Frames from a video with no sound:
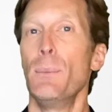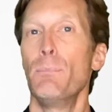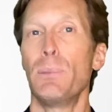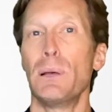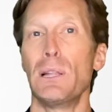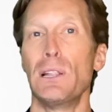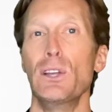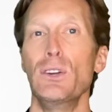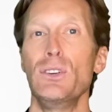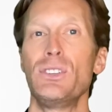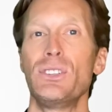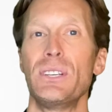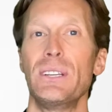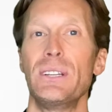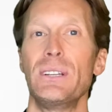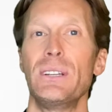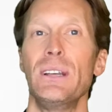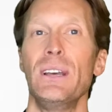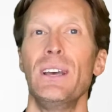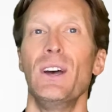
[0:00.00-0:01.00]

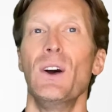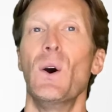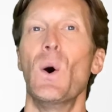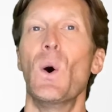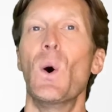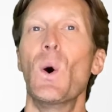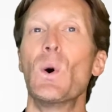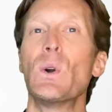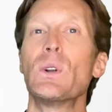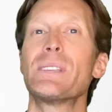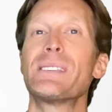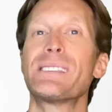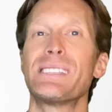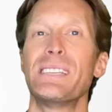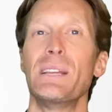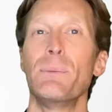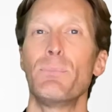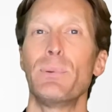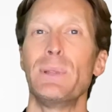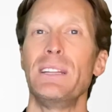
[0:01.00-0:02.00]
pollution, or
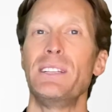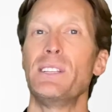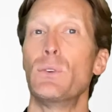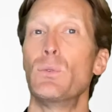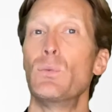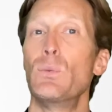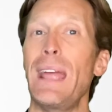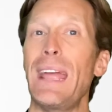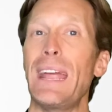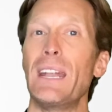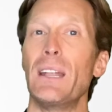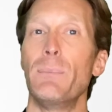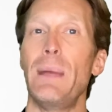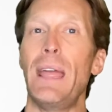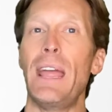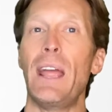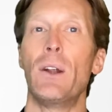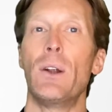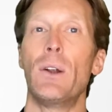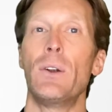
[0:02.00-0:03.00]
simply to random
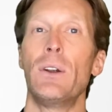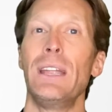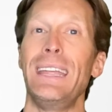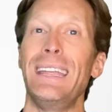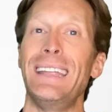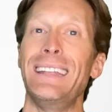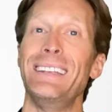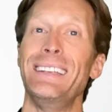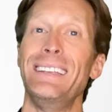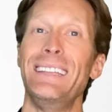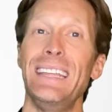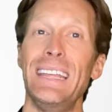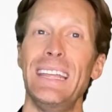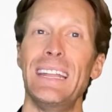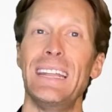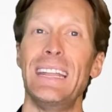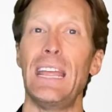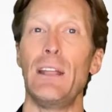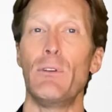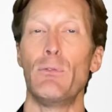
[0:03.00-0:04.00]
error in
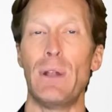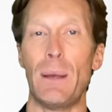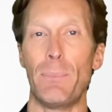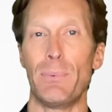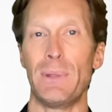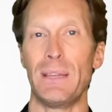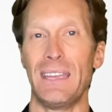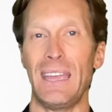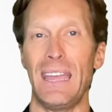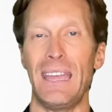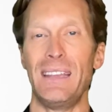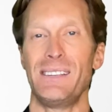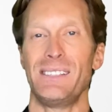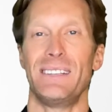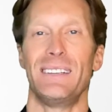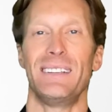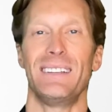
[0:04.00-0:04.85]
DNA replication.